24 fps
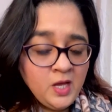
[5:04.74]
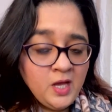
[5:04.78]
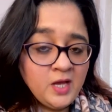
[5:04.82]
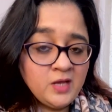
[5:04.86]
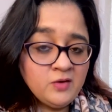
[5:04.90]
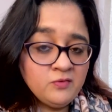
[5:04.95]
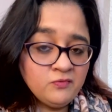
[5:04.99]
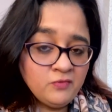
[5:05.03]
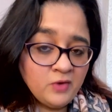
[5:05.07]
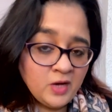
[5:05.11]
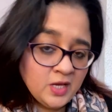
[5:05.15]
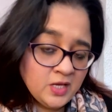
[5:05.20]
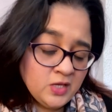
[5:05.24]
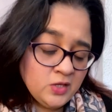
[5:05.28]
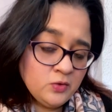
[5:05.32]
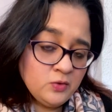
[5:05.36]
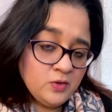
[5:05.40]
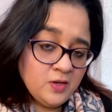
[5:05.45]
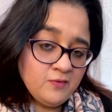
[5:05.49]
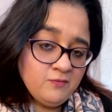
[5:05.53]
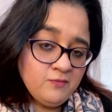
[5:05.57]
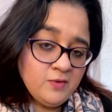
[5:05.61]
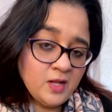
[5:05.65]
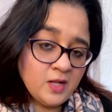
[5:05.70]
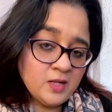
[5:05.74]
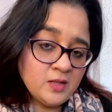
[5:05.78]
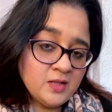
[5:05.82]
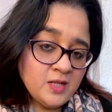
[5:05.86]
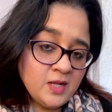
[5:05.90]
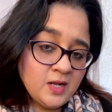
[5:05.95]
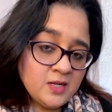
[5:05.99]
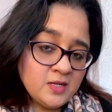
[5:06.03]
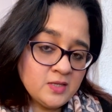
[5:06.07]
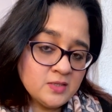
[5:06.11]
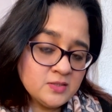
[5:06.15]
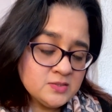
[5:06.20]
and why you have
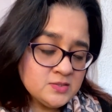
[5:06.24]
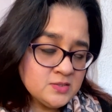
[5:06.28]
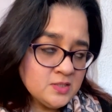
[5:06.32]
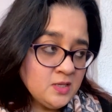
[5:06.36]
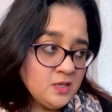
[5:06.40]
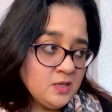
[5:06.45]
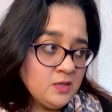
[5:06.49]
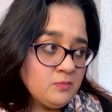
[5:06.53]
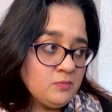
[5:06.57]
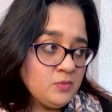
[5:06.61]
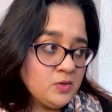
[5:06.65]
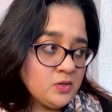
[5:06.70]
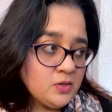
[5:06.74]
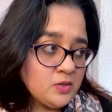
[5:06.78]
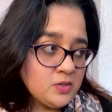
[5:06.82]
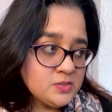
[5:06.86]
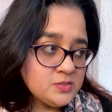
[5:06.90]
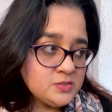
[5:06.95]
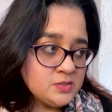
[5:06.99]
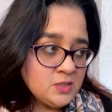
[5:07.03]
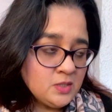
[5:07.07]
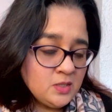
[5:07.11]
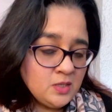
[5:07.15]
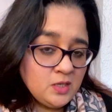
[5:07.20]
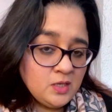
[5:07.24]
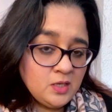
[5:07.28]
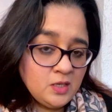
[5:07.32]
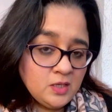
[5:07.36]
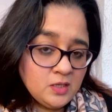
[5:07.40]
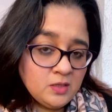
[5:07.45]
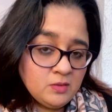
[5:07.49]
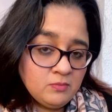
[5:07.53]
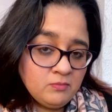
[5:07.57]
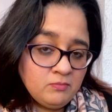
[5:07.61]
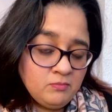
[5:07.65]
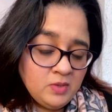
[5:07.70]
done that is because
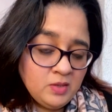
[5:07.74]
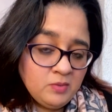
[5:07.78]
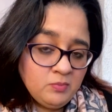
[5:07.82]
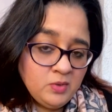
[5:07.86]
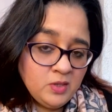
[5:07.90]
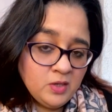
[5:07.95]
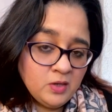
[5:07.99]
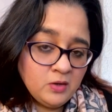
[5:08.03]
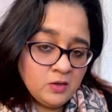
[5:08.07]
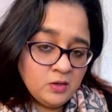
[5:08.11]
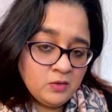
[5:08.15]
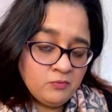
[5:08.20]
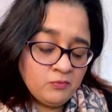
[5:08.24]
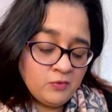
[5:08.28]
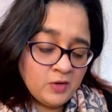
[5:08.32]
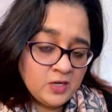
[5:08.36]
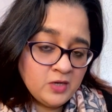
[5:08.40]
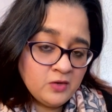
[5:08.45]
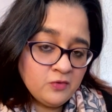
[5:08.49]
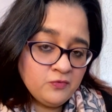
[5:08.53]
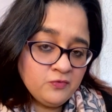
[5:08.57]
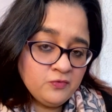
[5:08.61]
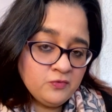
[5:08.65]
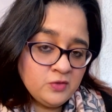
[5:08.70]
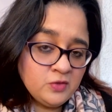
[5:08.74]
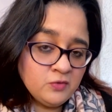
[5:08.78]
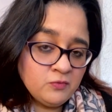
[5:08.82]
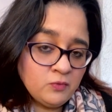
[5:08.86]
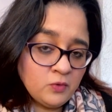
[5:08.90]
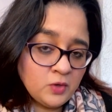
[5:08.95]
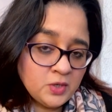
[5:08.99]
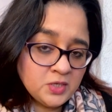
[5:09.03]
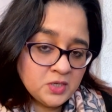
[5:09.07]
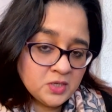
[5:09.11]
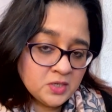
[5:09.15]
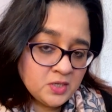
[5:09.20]
maybe one of the
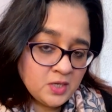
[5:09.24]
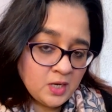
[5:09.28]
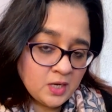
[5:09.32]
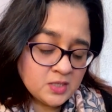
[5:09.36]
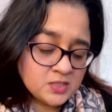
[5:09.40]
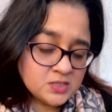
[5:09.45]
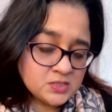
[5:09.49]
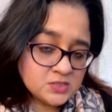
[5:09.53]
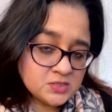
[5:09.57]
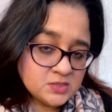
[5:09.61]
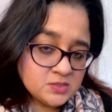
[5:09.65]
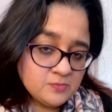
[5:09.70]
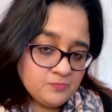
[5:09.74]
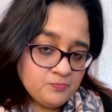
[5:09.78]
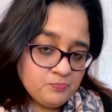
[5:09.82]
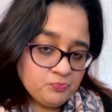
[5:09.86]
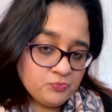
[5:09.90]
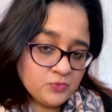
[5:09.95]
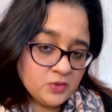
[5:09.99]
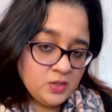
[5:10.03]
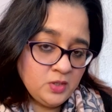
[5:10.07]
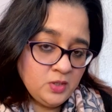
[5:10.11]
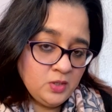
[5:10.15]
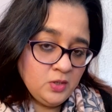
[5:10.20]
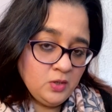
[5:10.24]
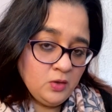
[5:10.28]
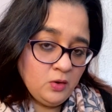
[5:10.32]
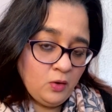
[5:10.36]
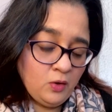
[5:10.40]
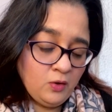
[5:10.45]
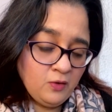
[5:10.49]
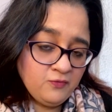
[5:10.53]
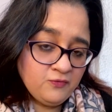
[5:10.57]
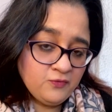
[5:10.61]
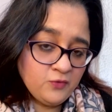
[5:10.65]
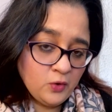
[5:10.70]
water ducts
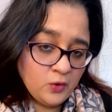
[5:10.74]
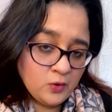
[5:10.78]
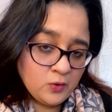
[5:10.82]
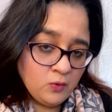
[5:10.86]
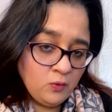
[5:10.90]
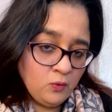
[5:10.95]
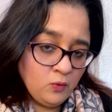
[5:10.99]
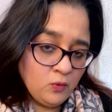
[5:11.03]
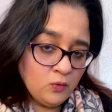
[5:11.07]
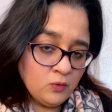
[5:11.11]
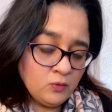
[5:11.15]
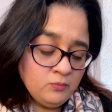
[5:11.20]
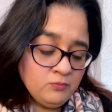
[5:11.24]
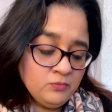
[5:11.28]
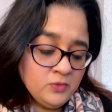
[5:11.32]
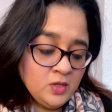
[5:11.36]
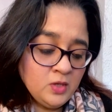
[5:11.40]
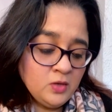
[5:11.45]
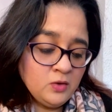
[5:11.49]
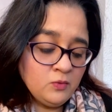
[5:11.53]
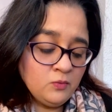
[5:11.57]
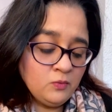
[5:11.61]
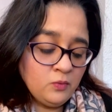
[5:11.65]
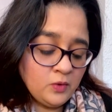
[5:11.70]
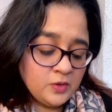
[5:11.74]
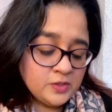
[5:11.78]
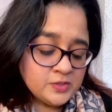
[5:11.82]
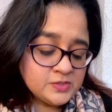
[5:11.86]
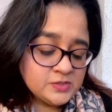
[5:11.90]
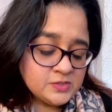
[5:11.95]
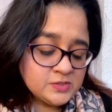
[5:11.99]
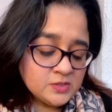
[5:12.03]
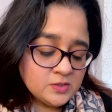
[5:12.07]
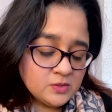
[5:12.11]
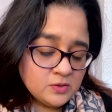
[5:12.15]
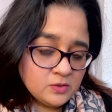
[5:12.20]
of your home
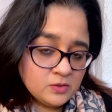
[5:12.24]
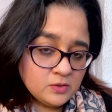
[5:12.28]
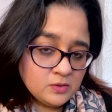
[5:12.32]
was